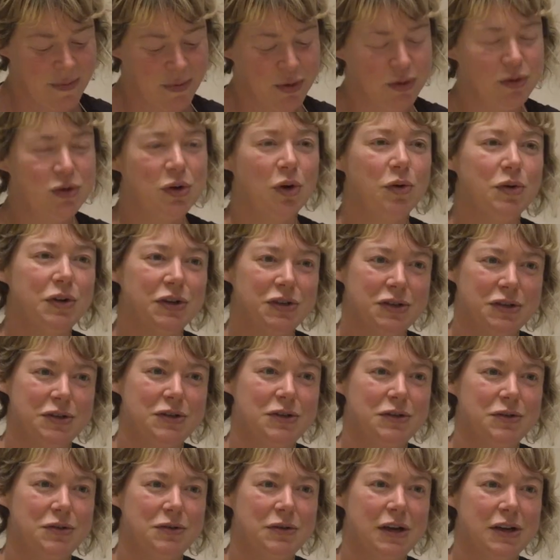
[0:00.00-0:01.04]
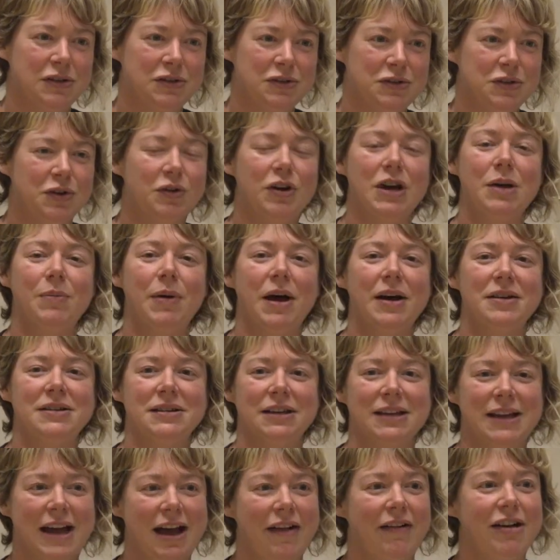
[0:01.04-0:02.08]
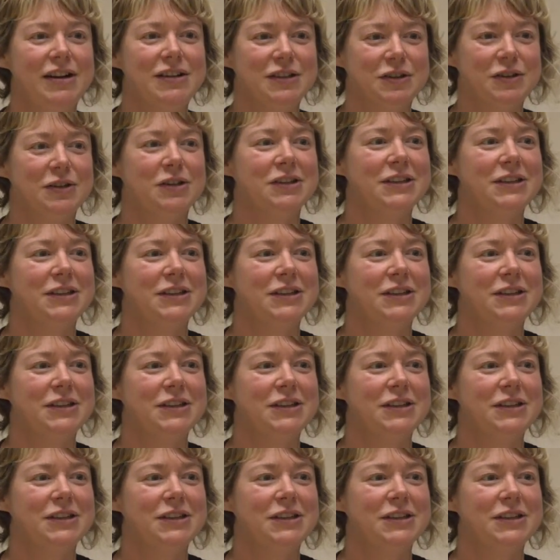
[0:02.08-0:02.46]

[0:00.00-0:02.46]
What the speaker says: who told us a story about a character